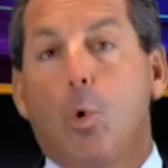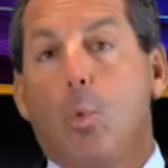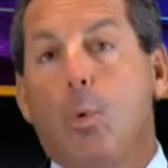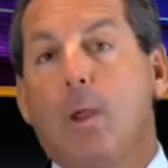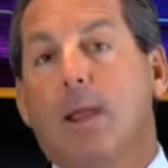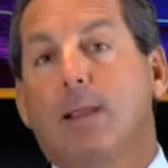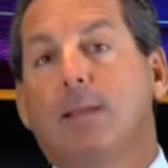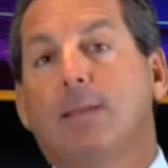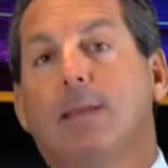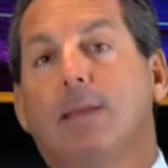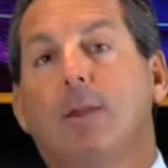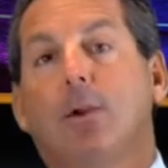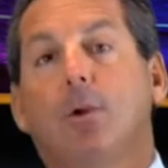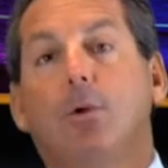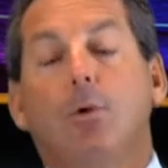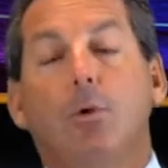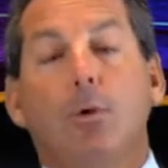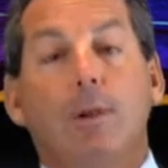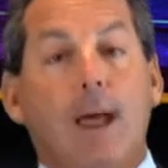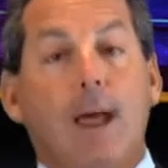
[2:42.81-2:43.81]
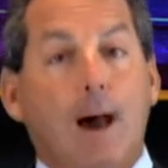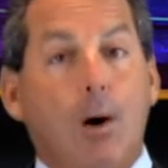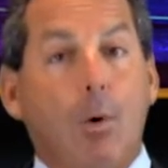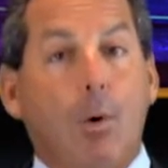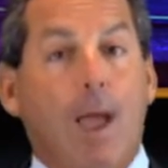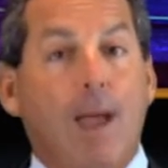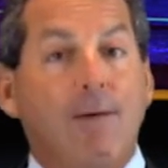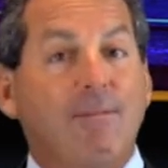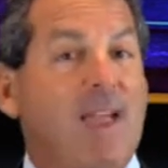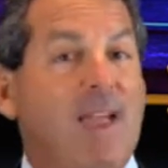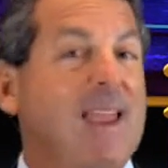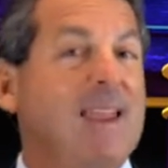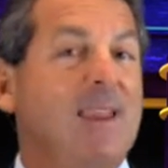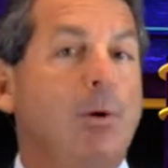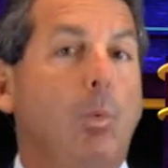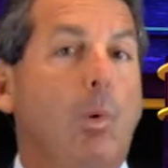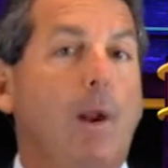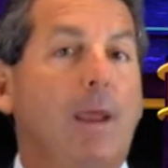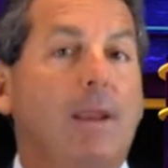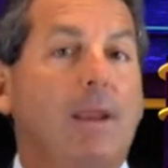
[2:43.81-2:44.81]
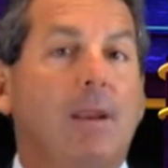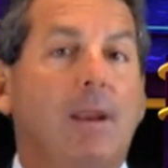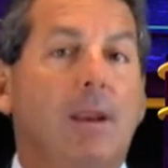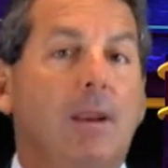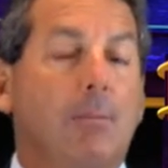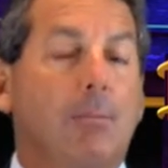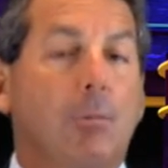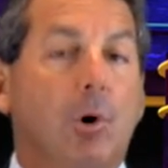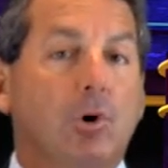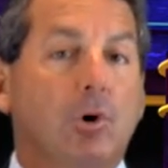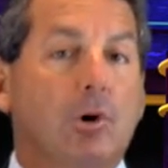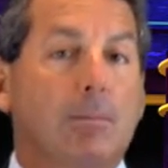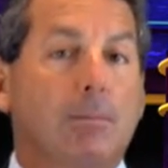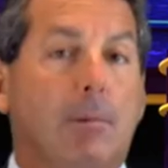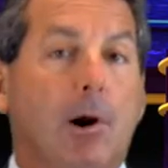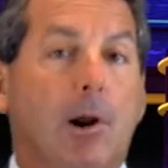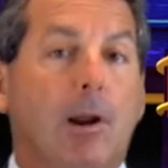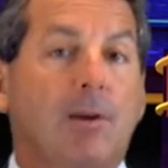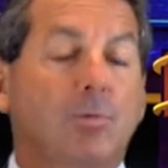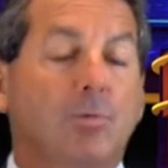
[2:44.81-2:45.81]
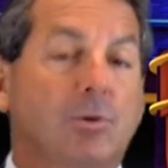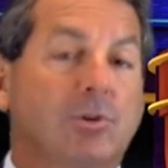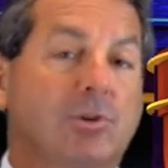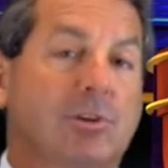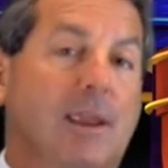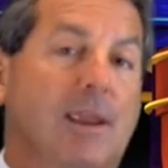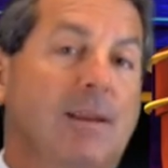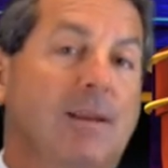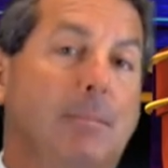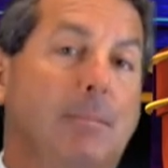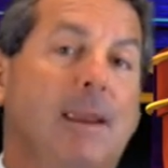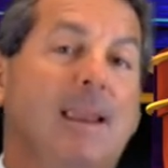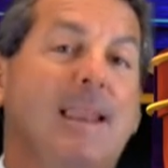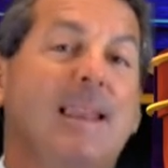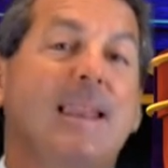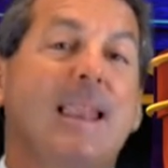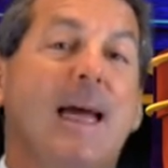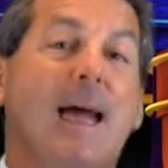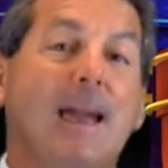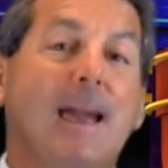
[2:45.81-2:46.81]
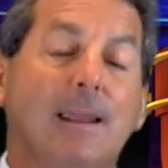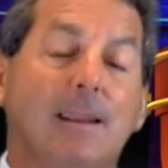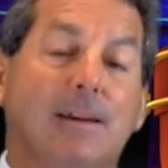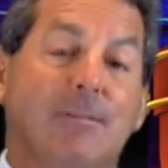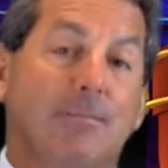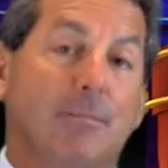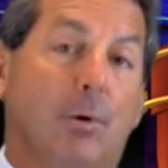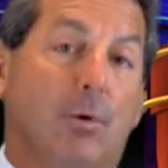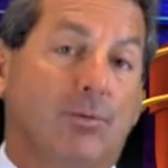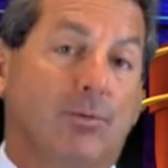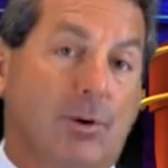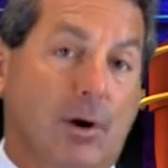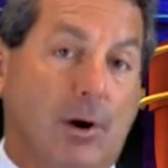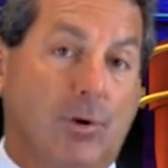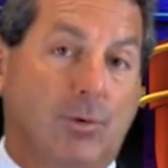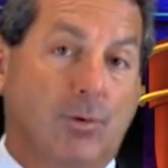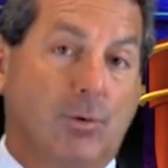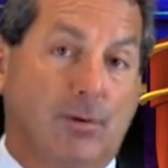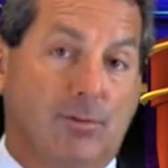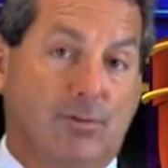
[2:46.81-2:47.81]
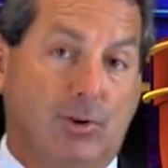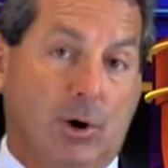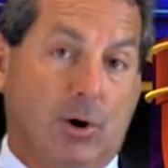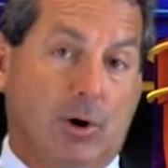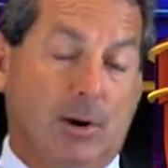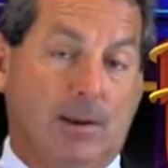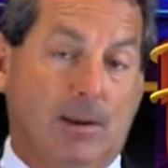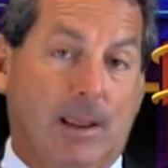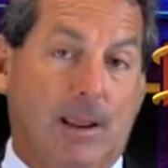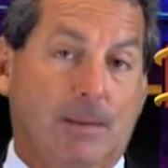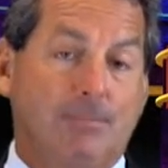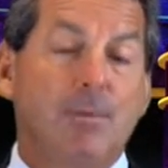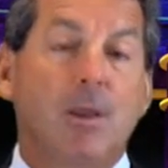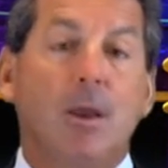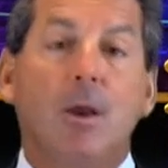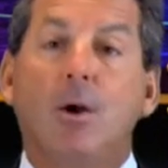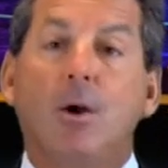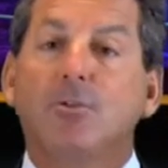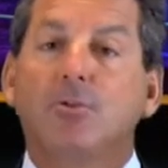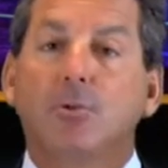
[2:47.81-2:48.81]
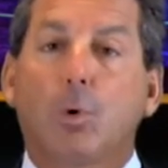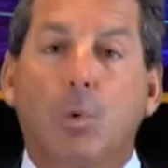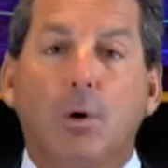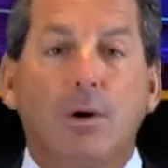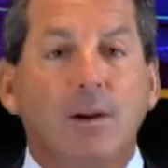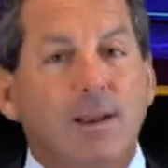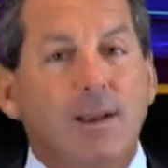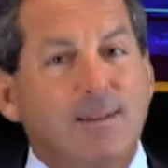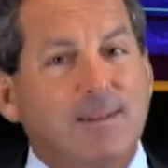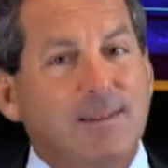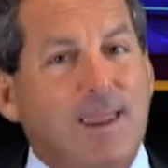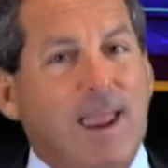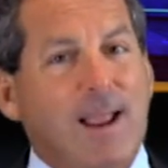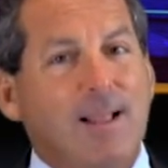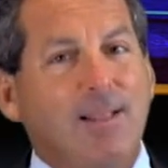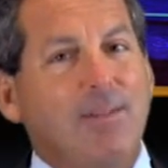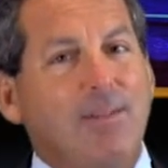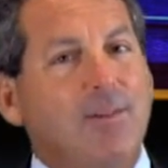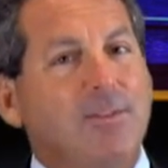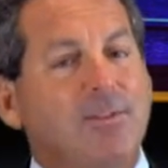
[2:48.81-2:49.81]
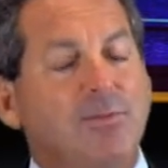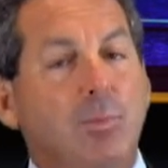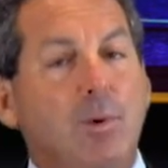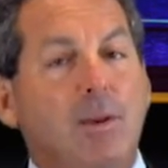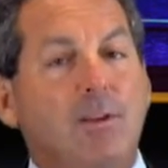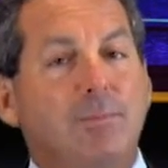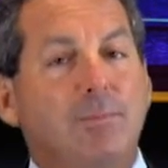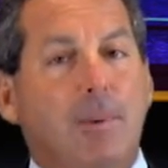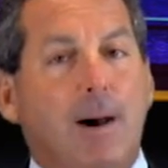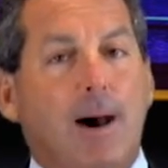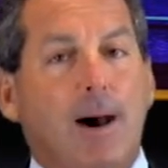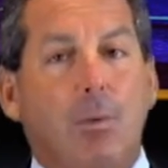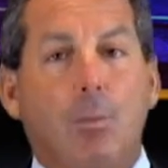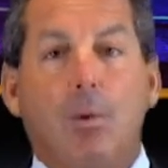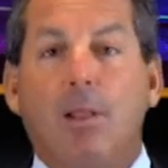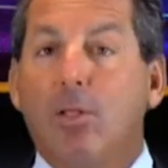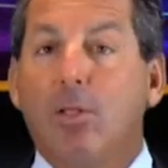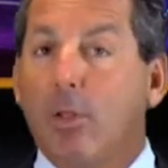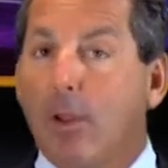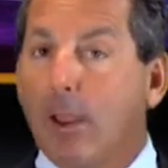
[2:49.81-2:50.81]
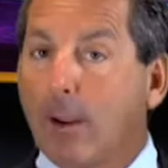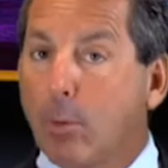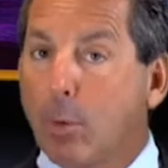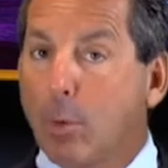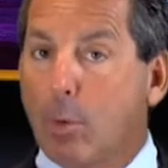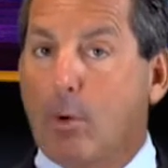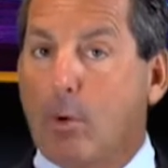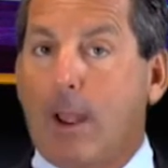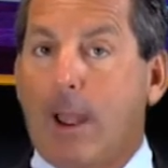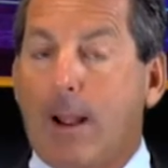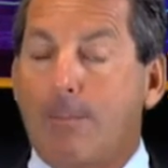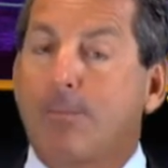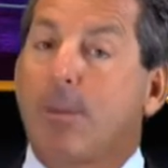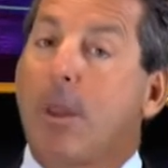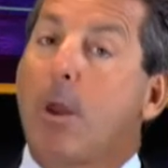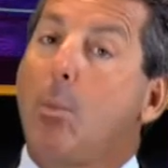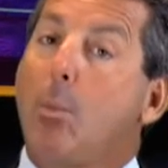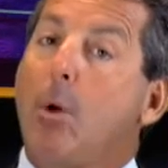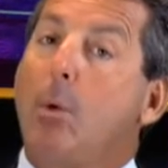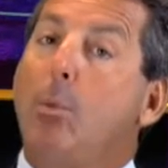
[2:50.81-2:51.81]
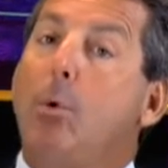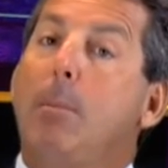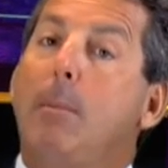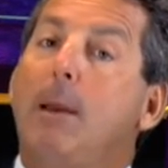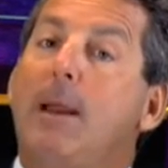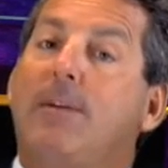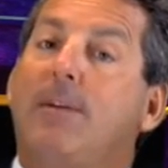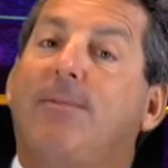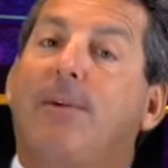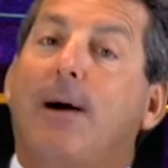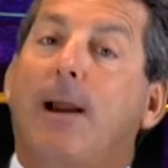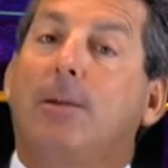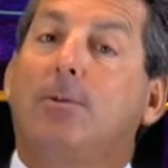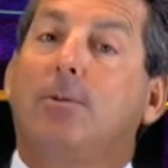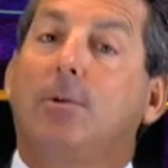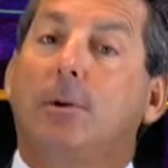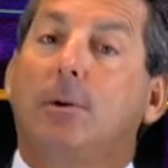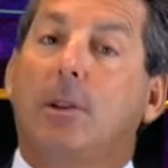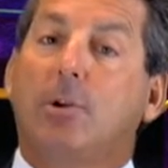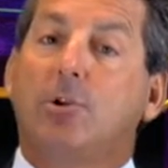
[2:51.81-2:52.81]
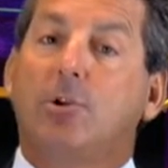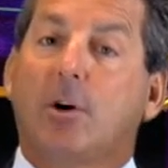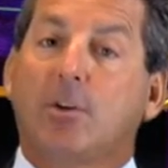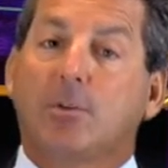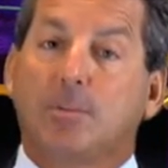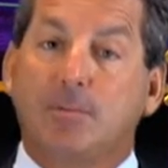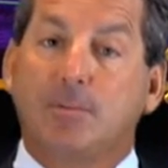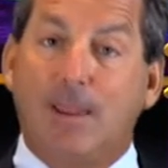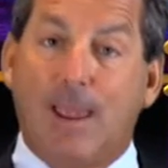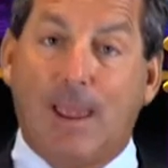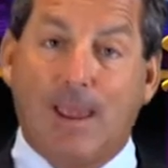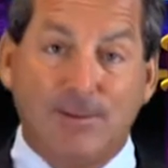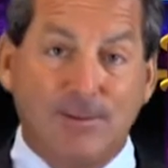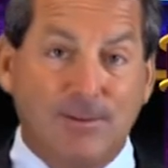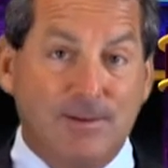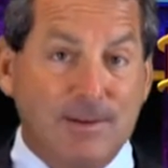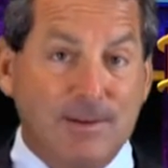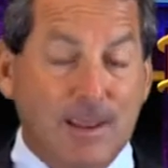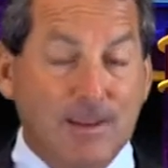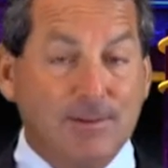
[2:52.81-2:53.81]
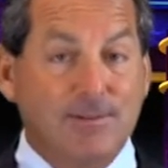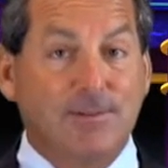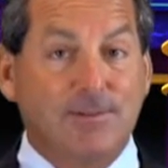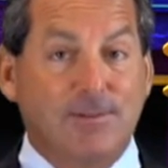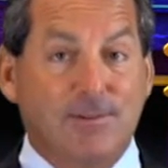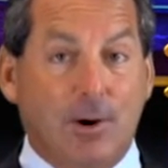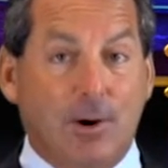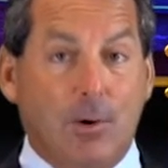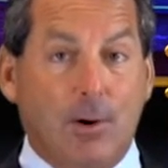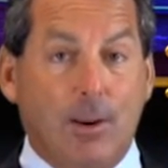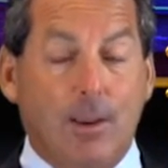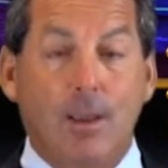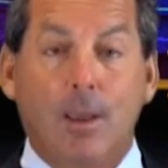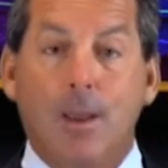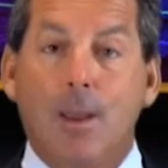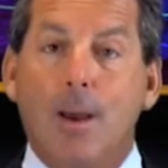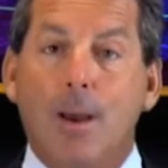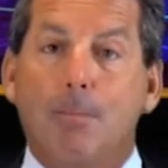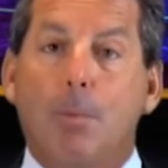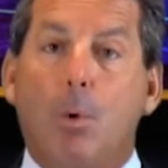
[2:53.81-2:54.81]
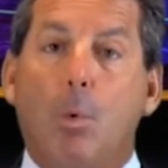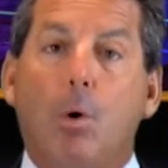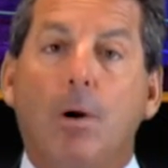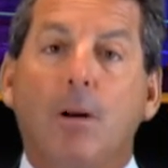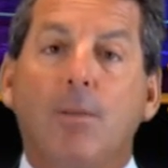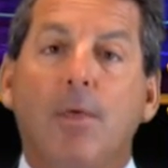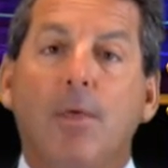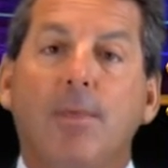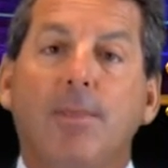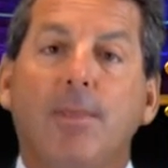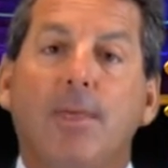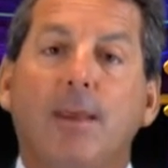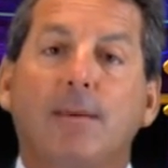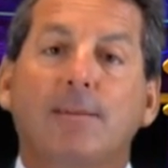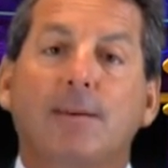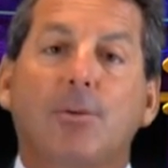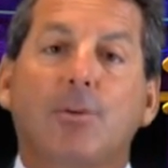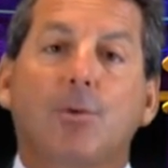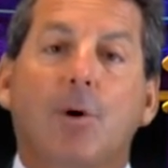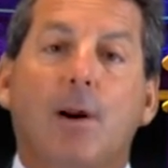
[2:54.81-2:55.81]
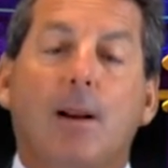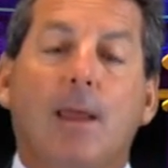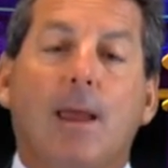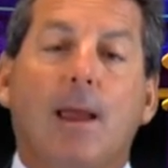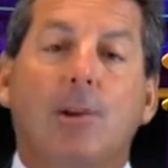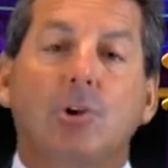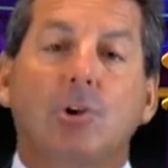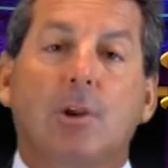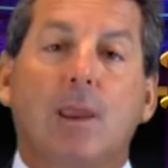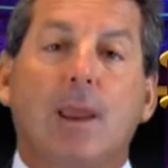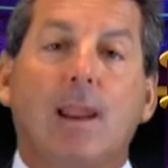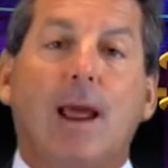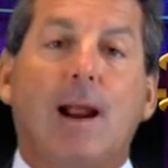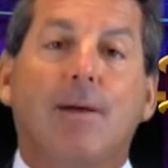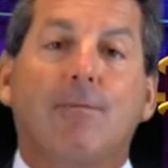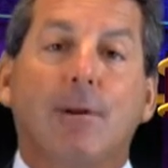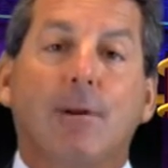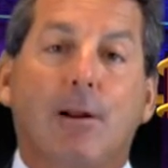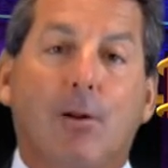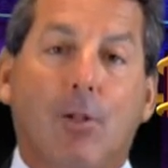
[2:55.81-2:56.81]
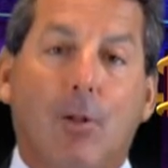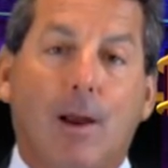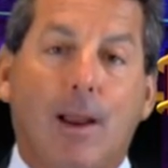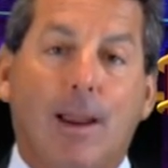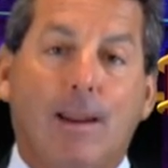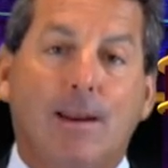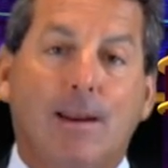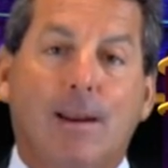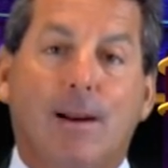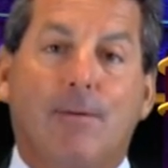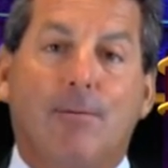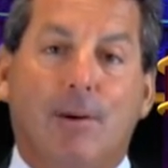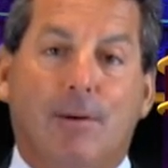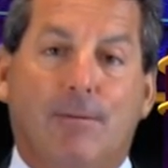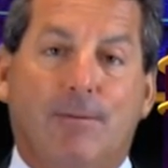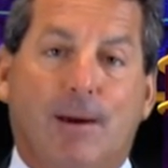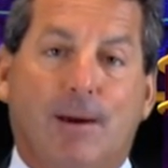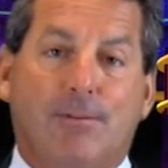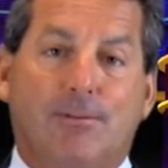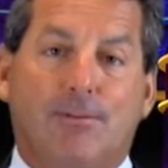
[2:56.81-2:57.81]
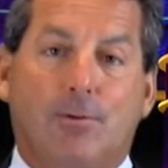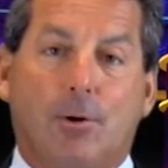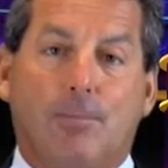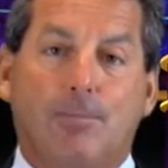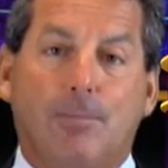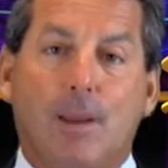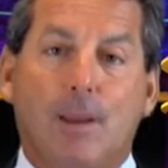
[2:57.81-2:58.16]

We continue to not have any weighting in emerging markets, which tend to be negative most countries year to date. So we're in exactly the sweet spot. We like where we're at. We will make fine-tuning adjustments as necessary, but one of the things I try to educate every client and every investor,